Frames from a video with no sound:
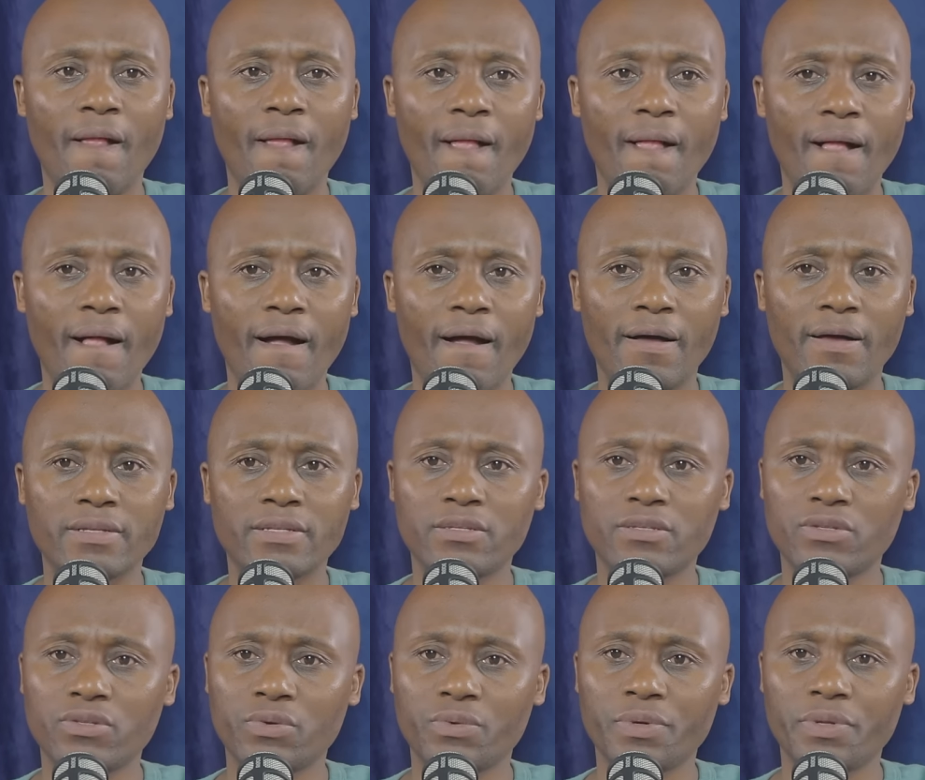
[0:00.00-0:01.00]
us
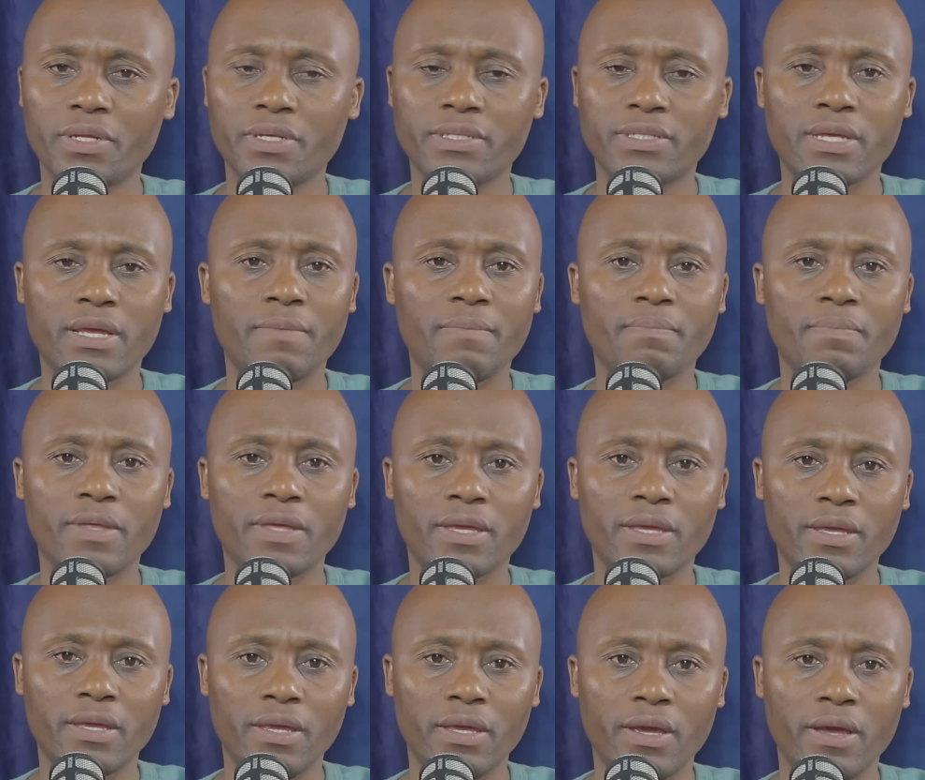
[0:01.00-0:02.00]
doing the same thing
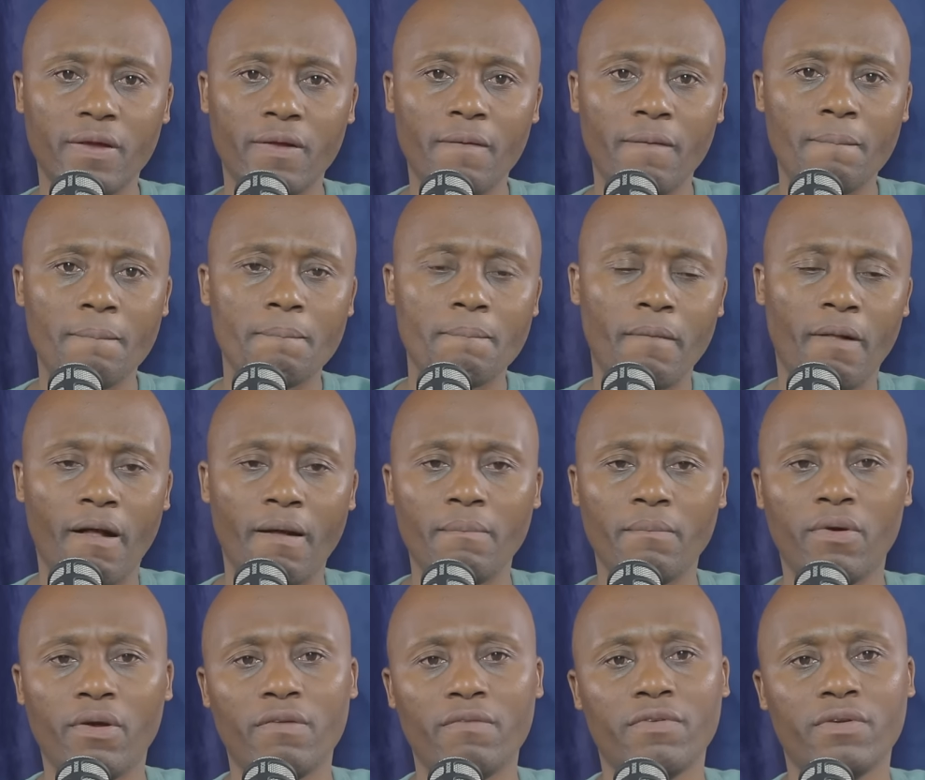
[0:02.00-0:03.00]
here. Um, we
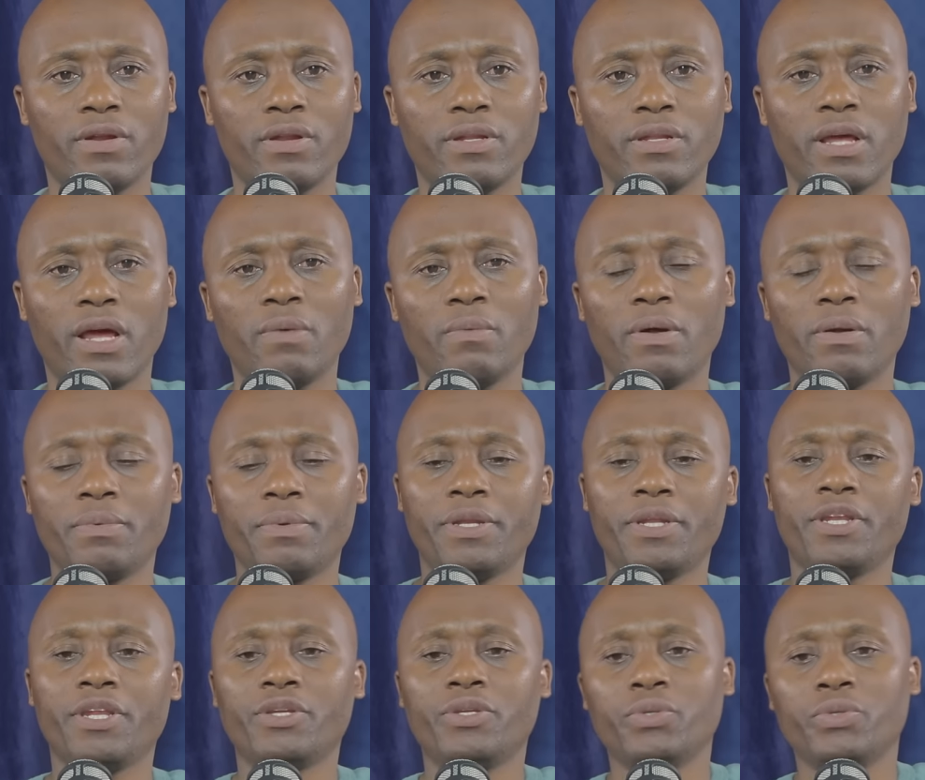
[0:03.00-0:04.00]
have already done what we
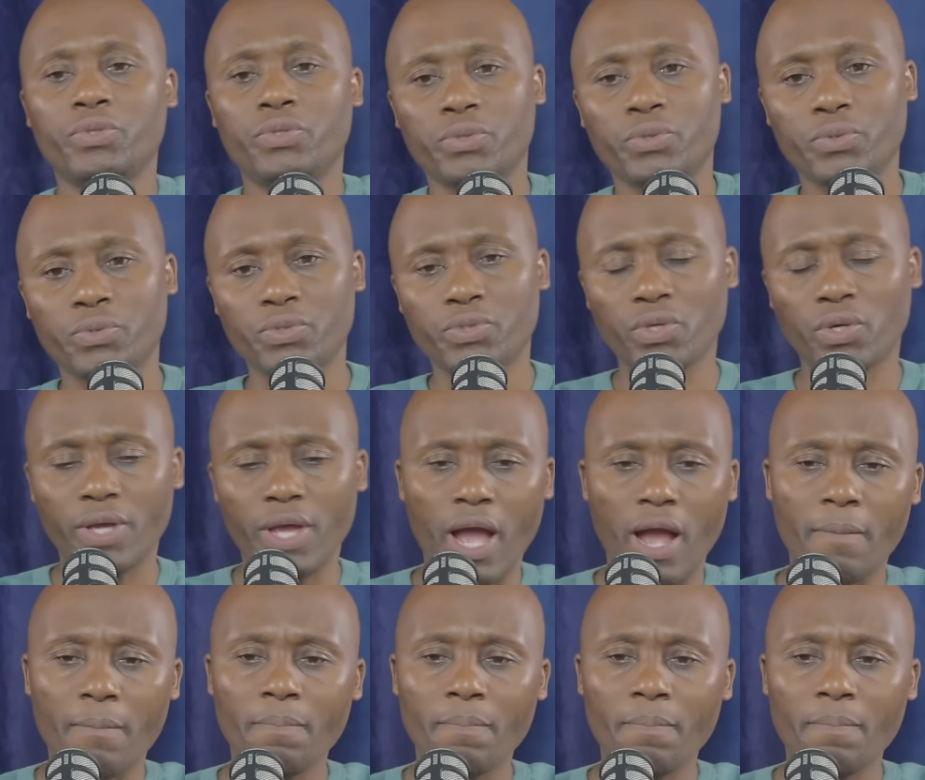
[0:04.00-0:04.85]
needed to do. So yeah,